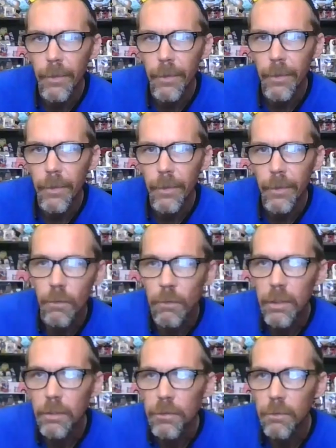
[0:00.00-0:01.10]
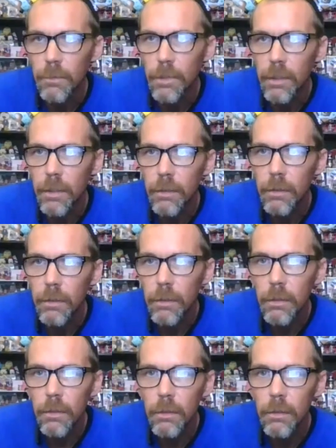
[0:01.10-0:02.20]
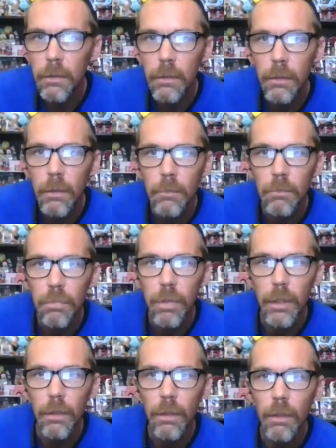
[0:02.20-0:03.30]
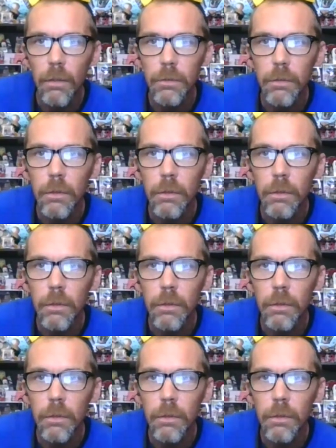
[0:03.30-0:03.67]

Hopefully I won't get too many prank calls.